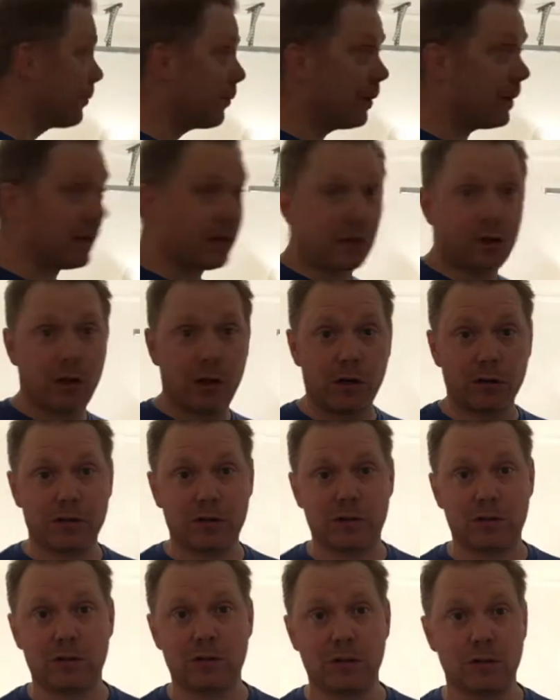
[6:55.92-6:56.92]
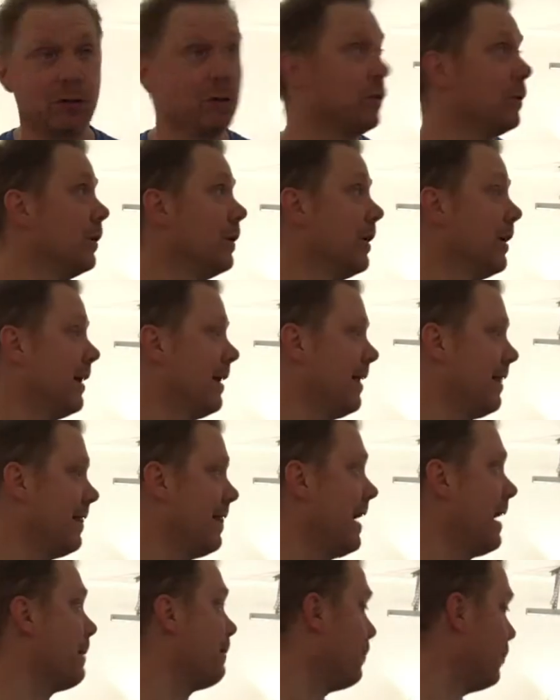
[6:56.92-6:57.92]
pretty close to
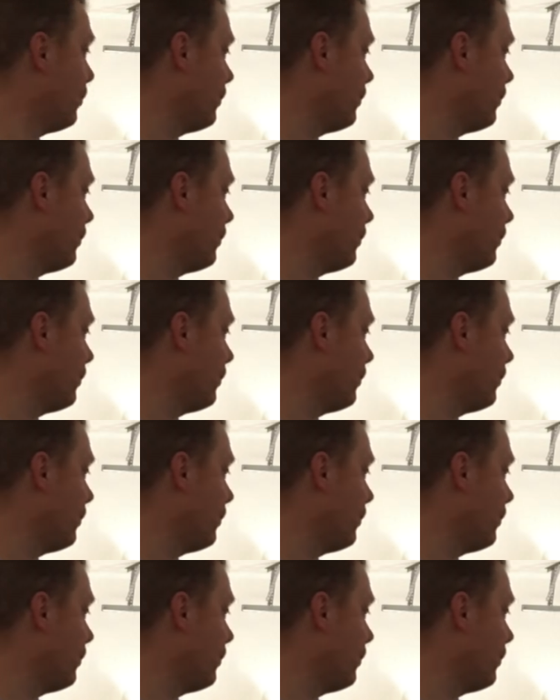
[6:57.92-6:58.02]
that